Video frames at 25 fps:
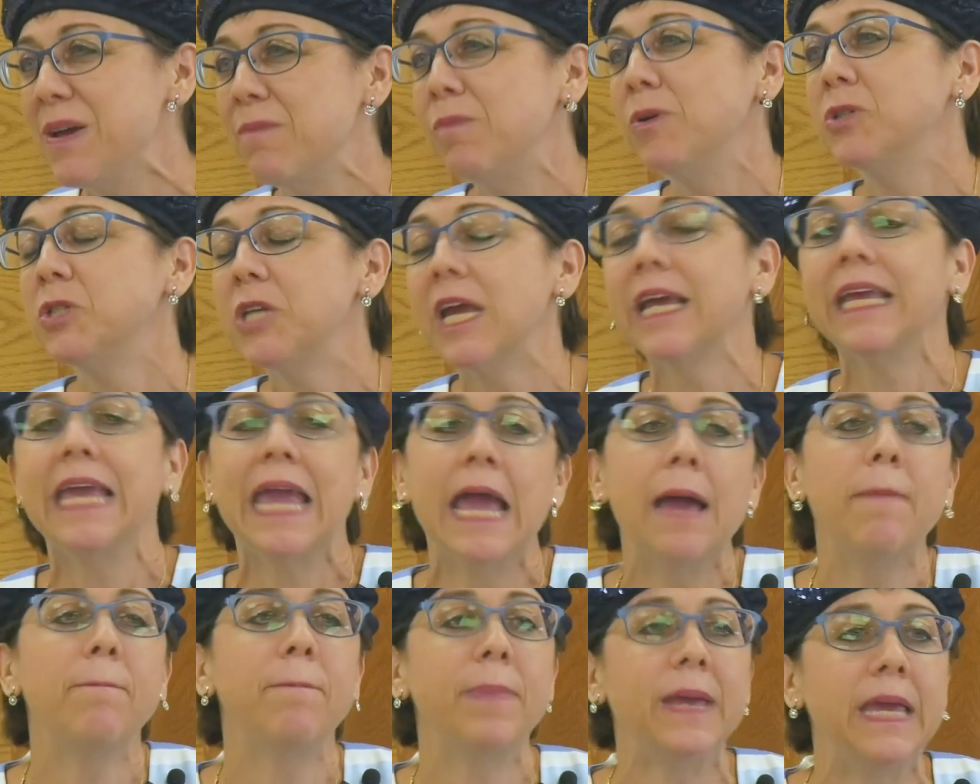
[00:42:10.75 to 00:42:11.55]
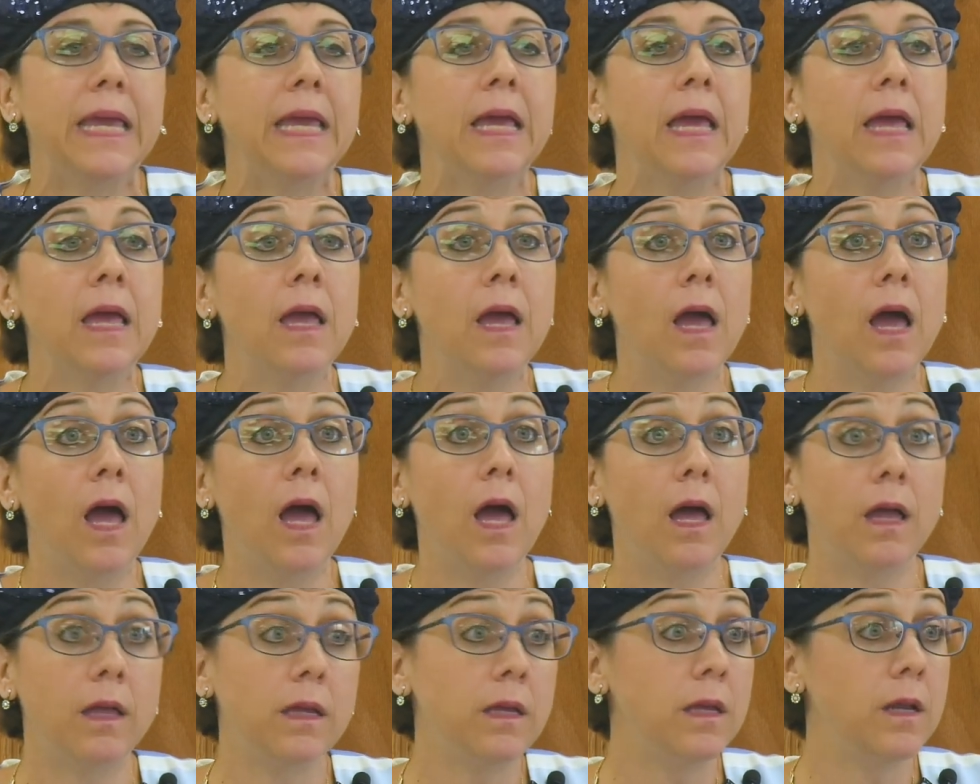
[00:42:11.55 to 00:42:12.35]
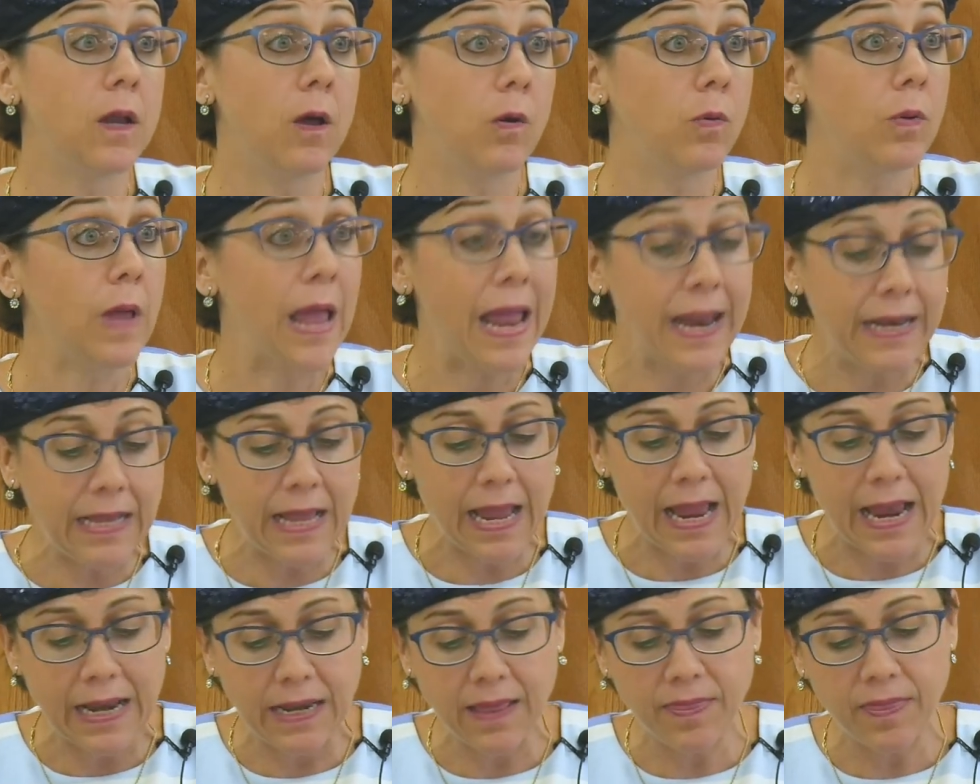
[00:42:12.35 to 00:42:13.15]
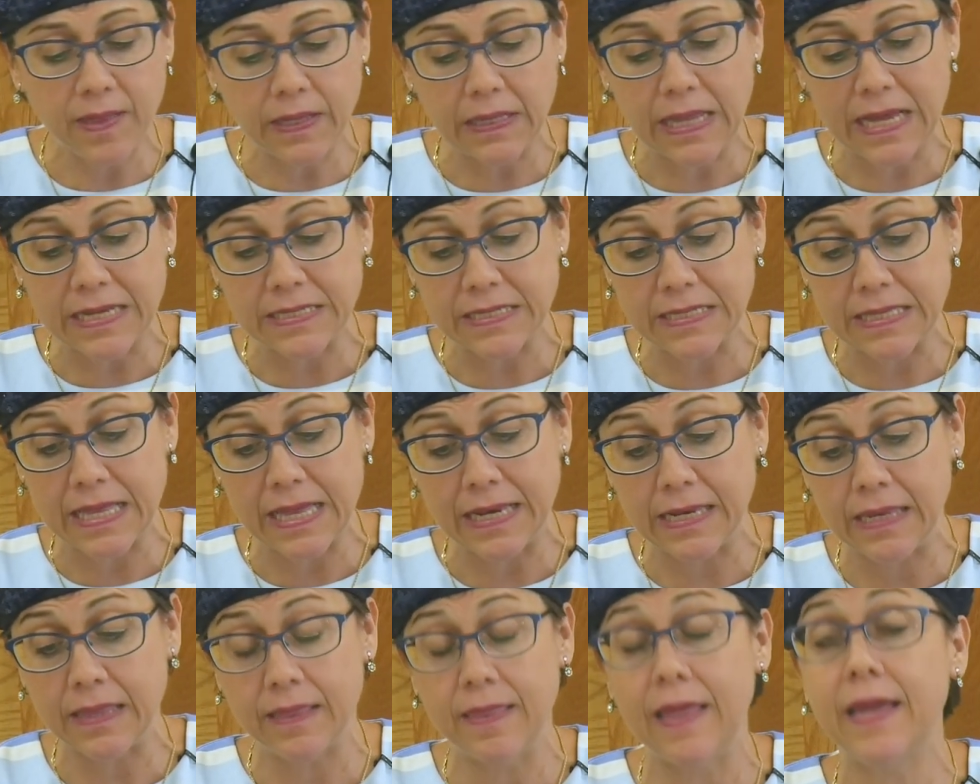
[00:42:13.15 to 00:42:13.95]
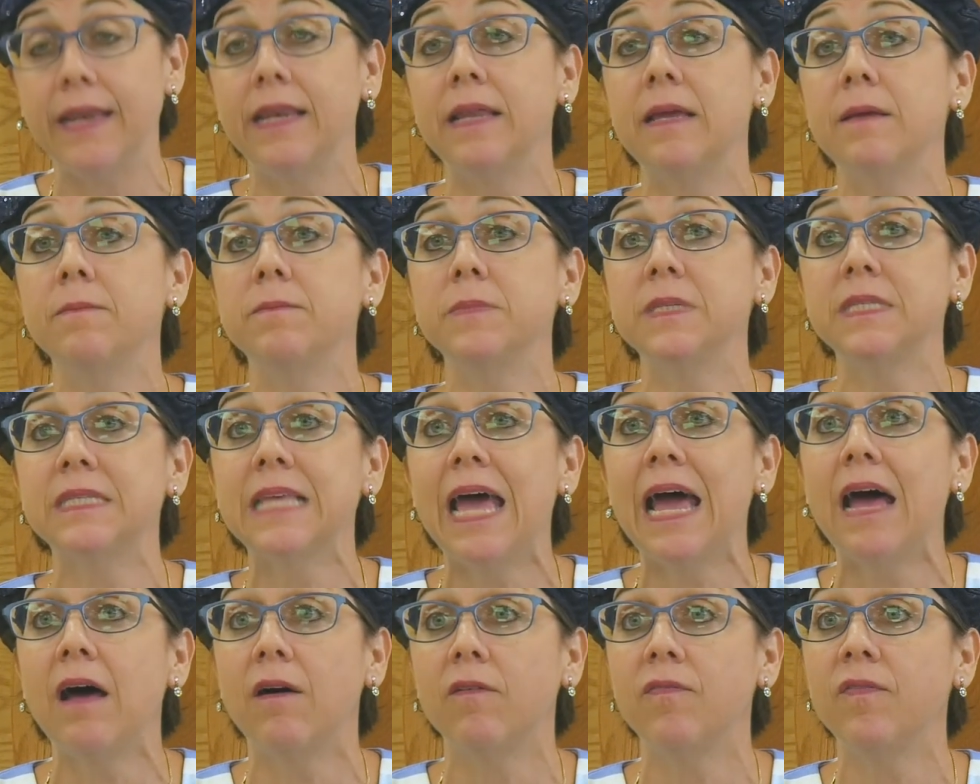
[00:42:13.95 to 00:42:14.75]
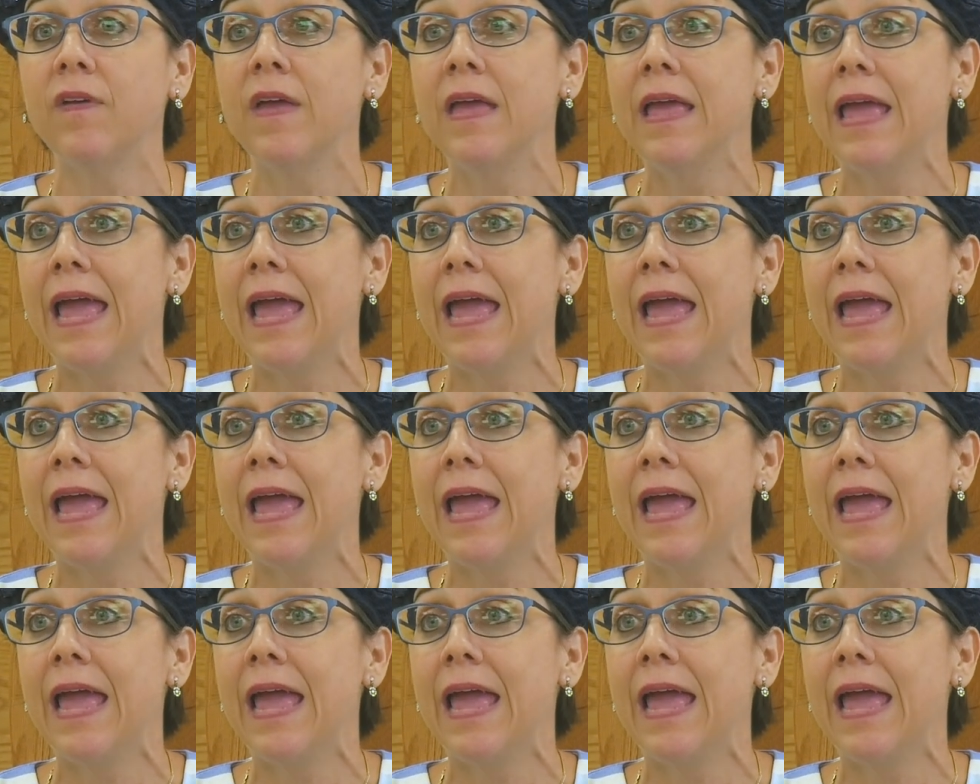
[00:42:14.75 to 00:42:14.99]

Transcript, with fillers: Moshe can't be, uh, you know, any, anything less than, than himself.